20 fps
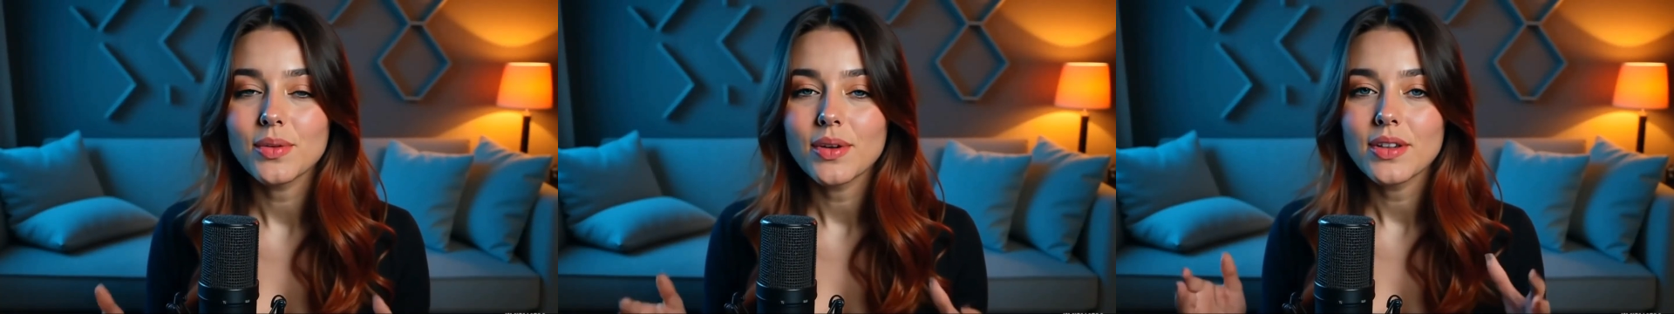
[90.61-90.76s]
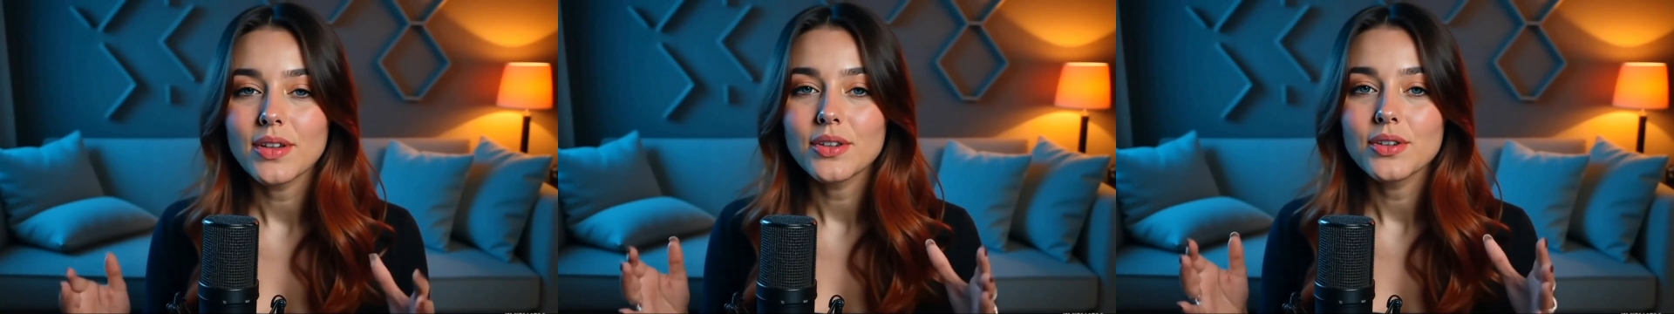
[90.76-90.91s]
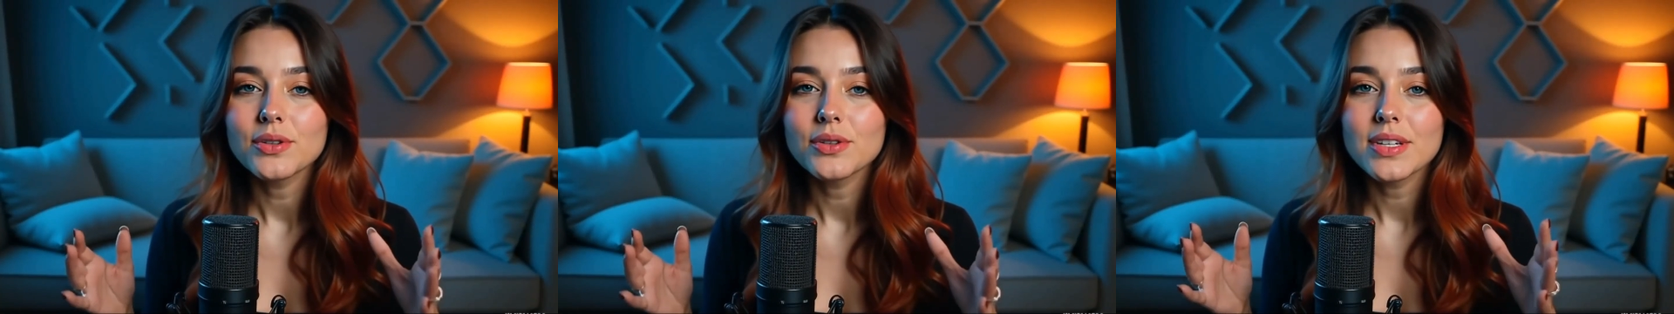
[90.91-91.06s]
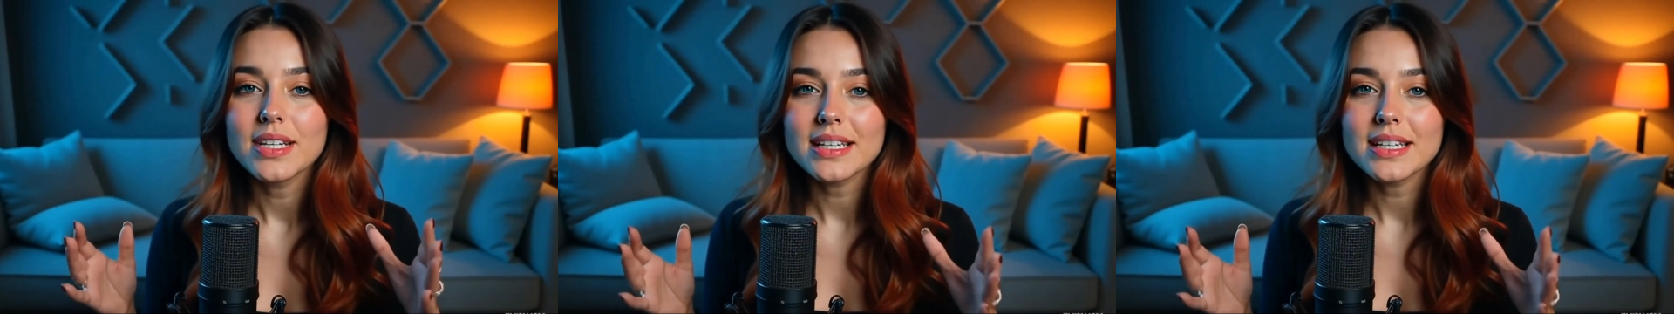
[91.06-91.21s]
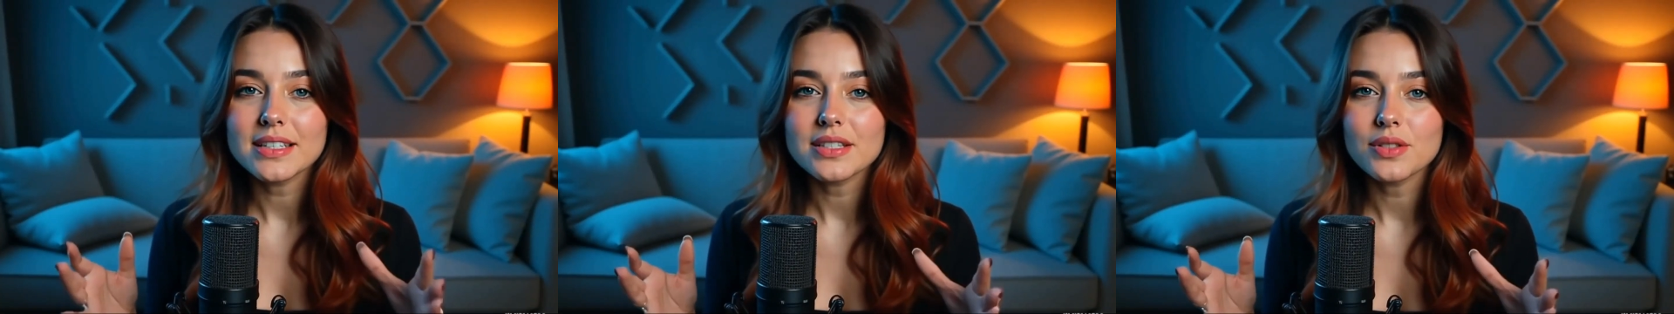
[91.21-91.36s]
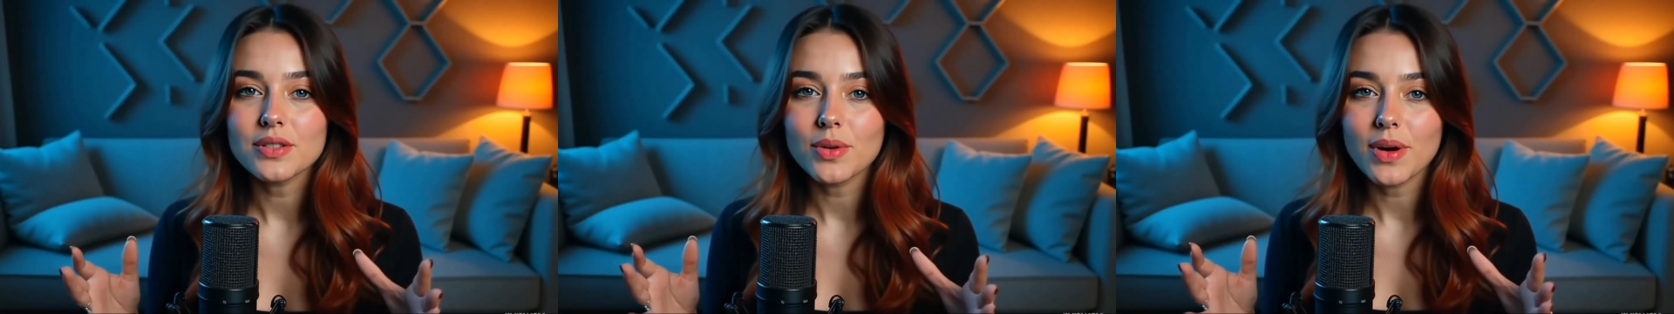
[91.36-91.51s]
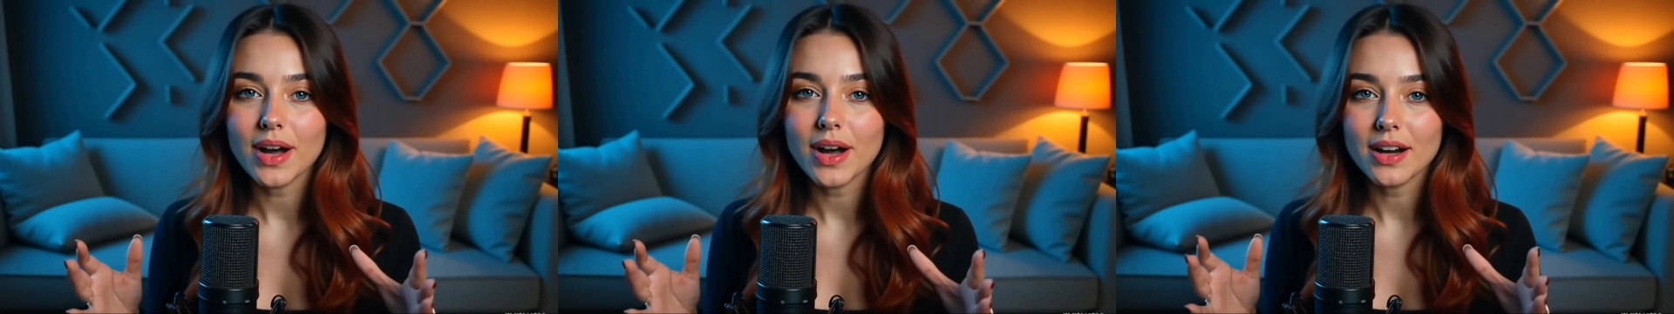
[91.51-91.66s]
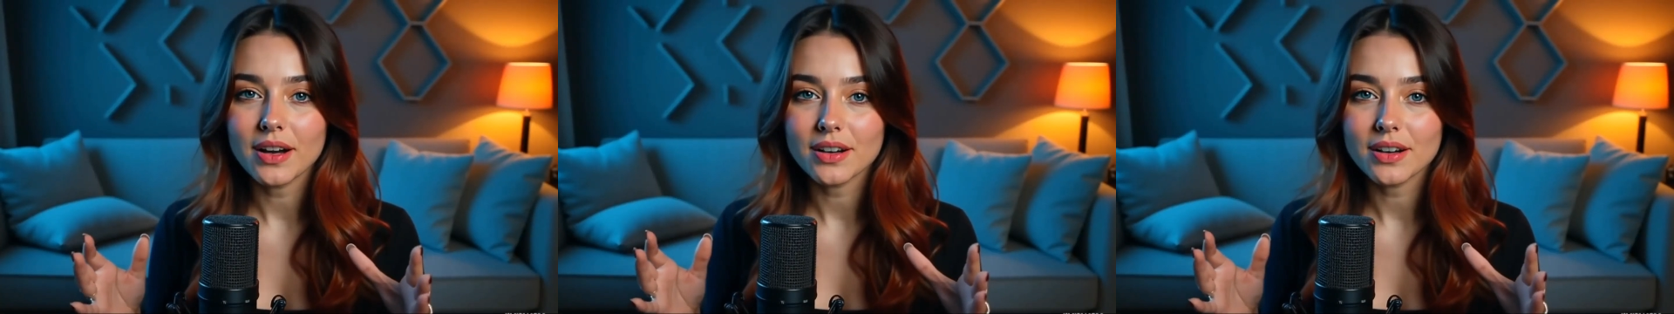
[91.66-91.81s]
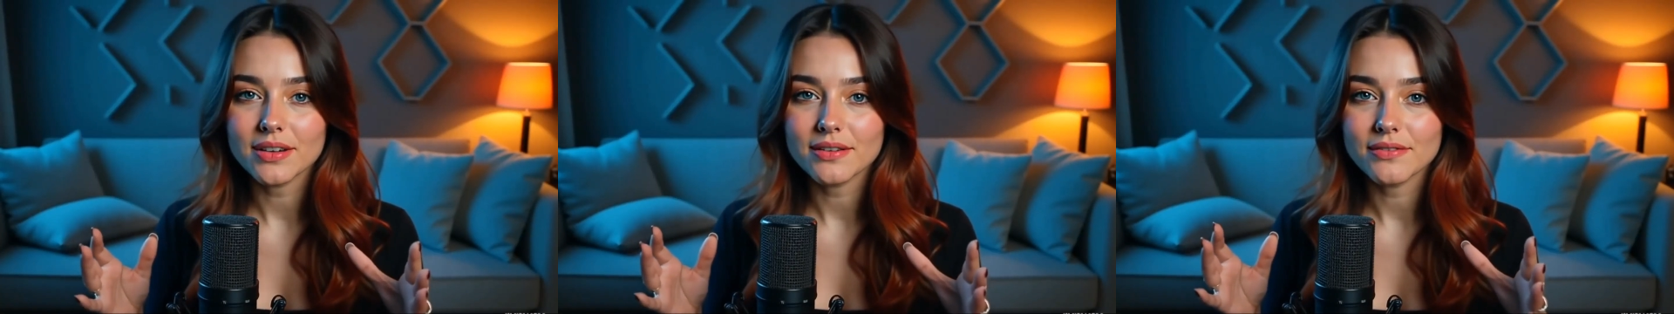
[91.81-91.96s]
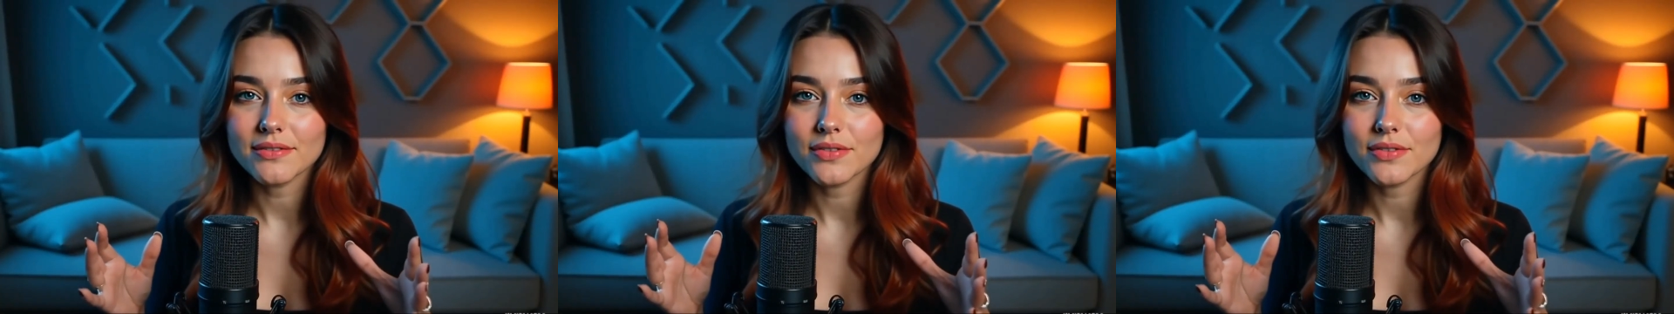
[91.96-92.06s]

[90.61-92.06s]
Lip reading: whether you need a square,